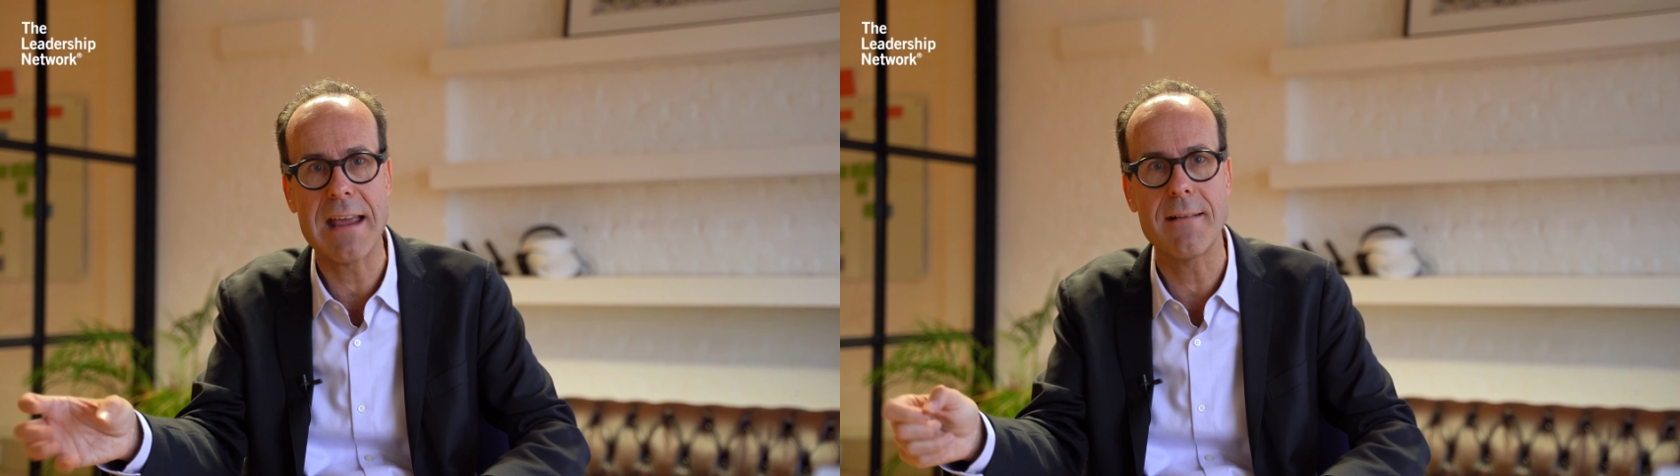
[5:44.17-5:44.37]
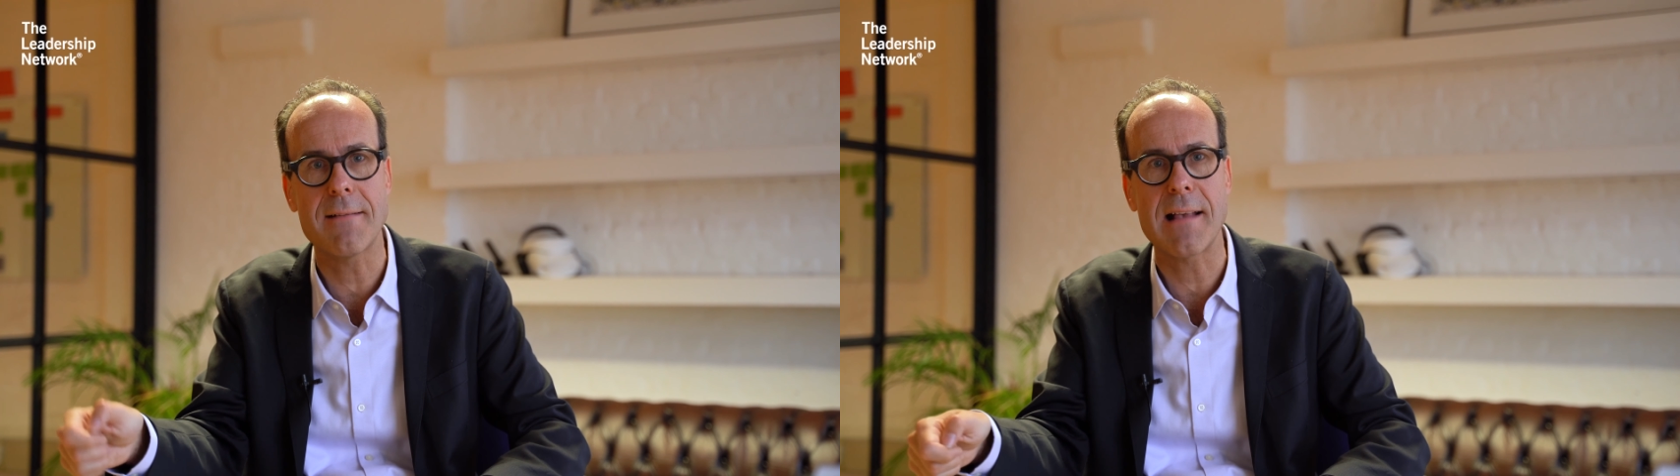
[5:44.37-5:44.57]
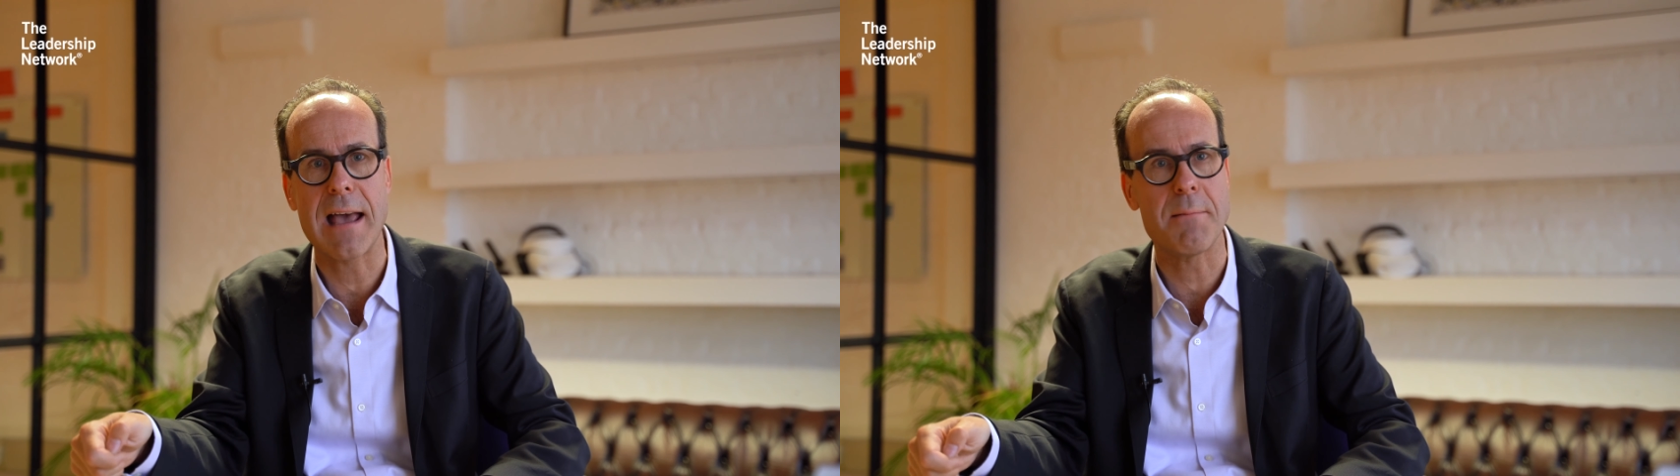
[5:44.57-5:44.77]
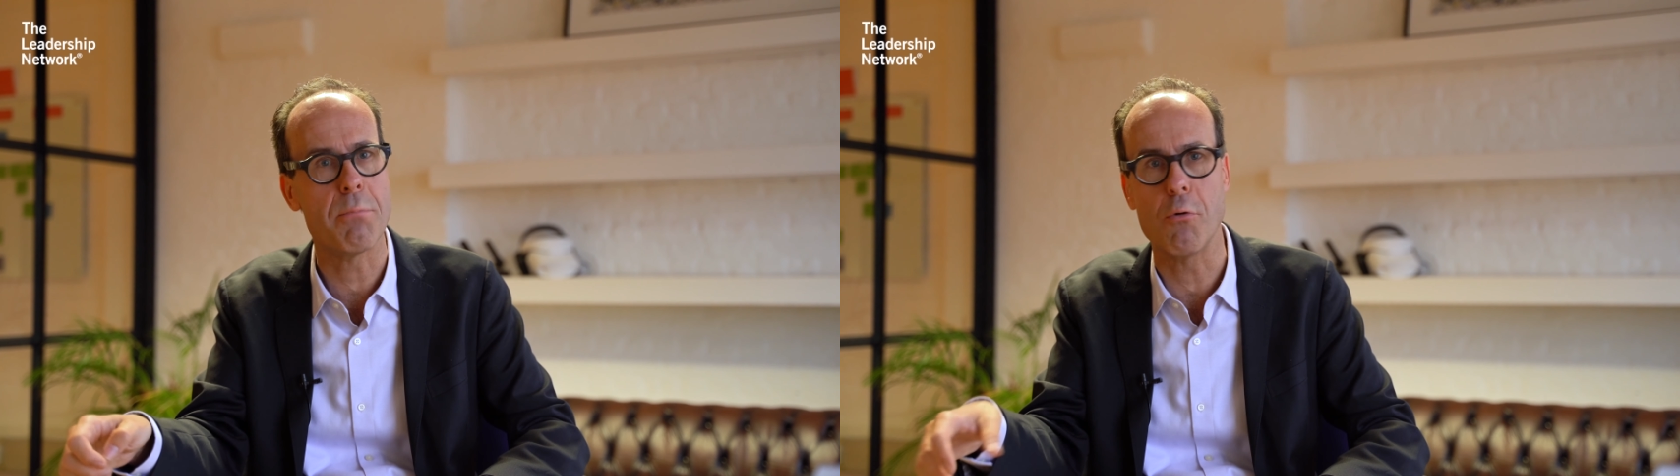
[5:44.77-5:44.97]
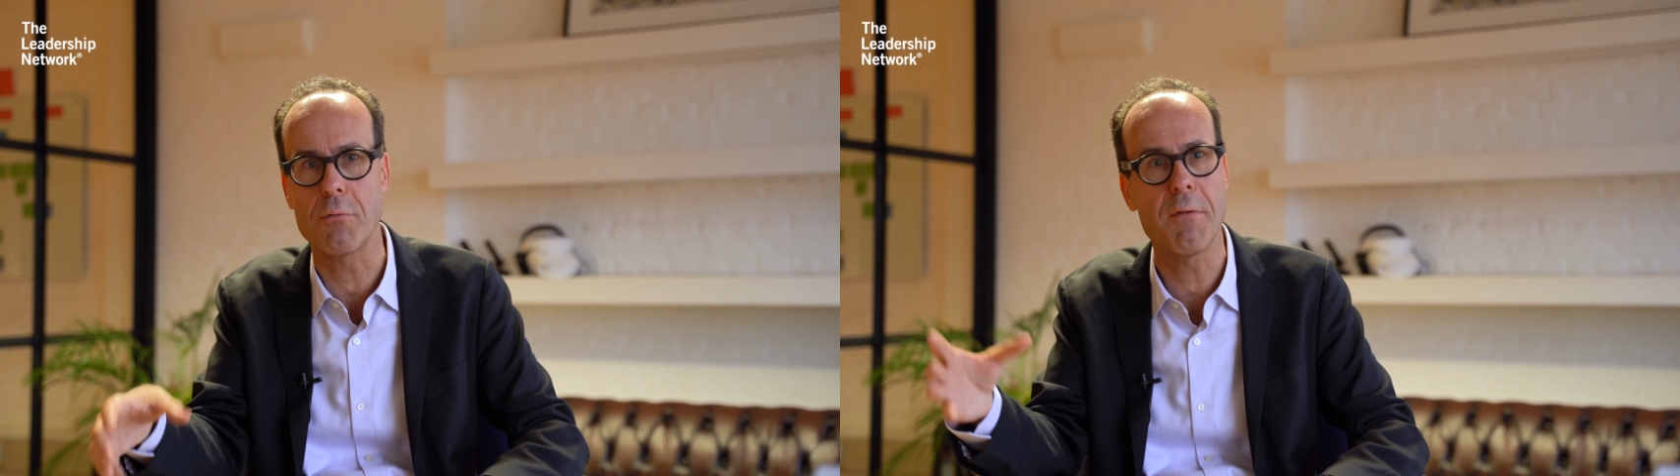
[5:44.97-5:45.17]
designed
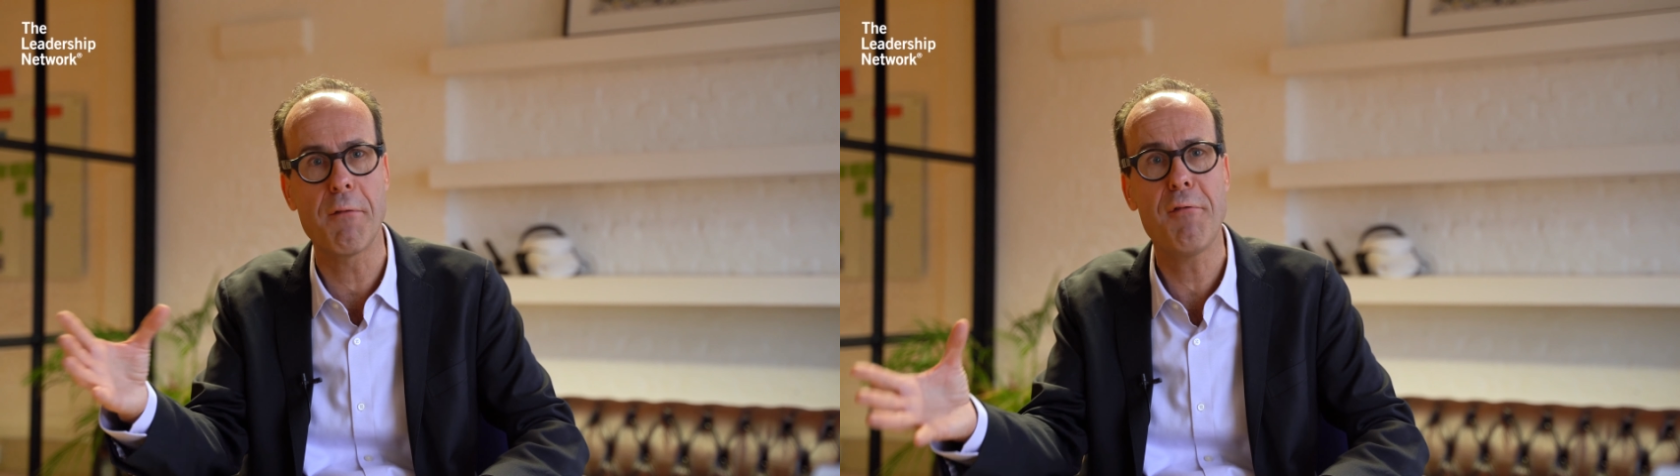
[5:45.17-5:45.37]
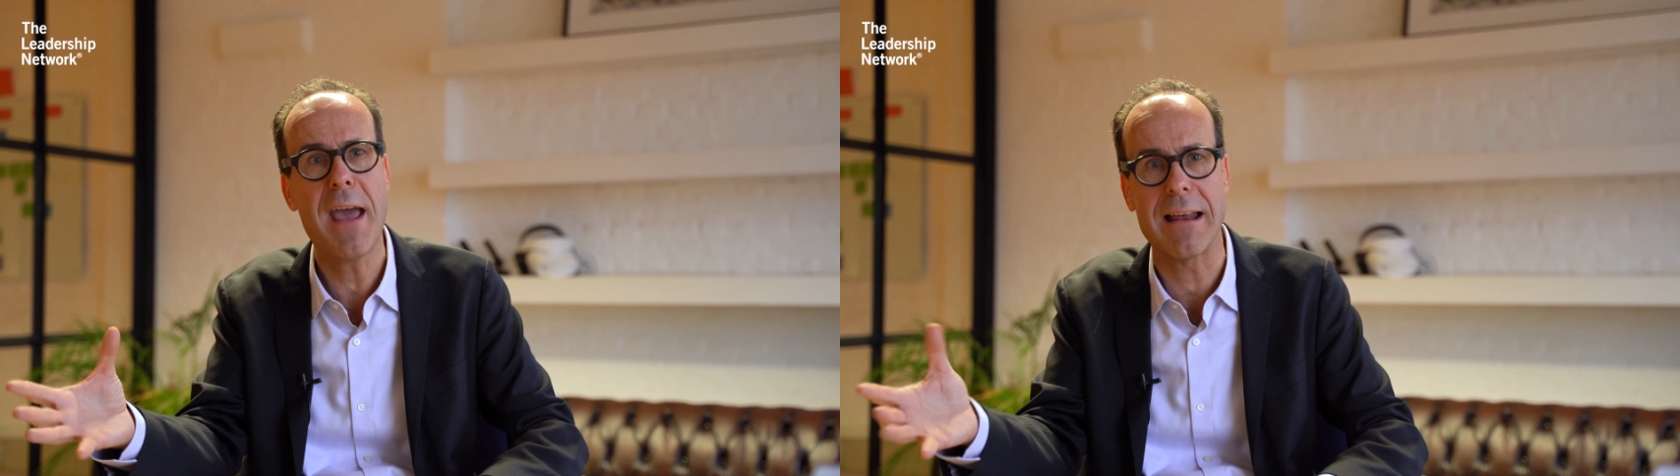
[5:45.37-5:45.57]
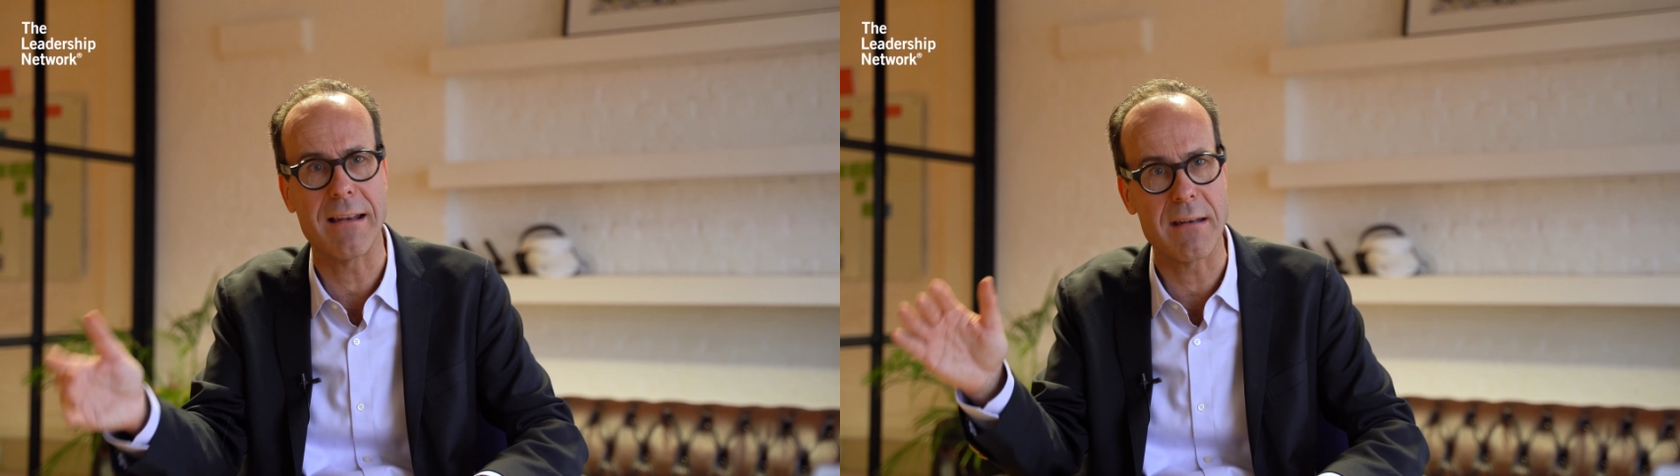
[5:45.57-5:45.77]
boat will fail.